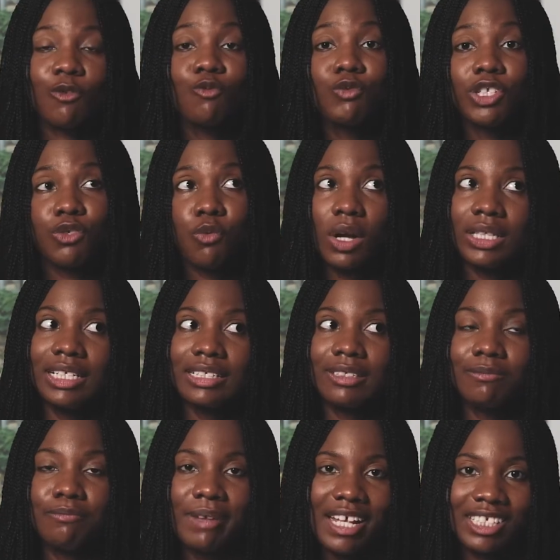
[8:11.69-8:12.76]
Which one is the
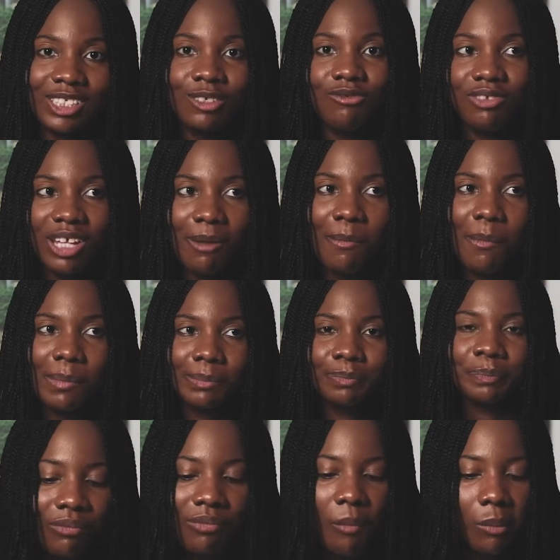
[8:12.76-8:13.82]
best of them?
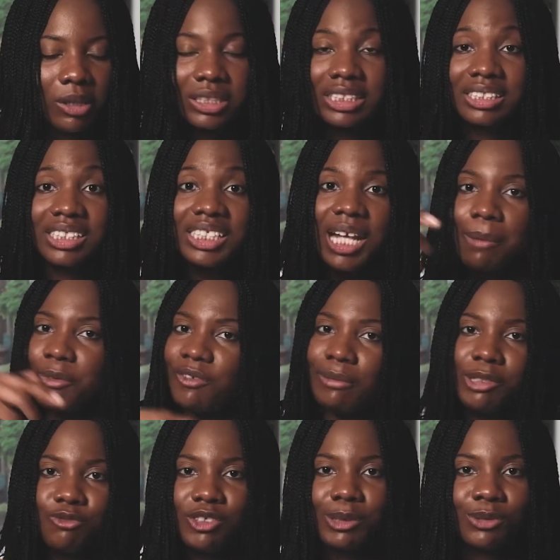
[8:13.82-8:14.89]
Honestly, I prefer
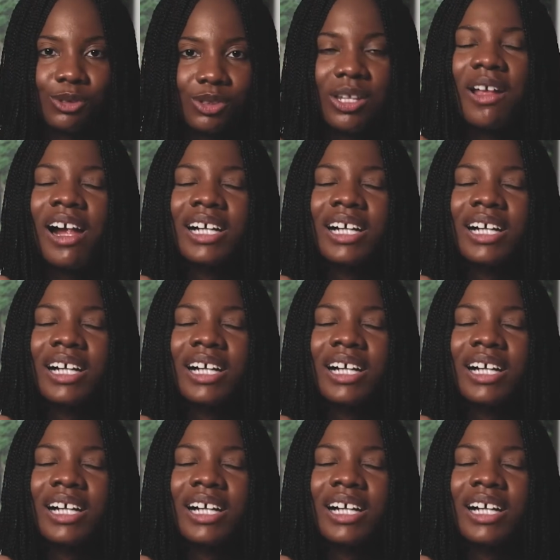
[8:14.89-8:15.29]
Miss Phillips' own.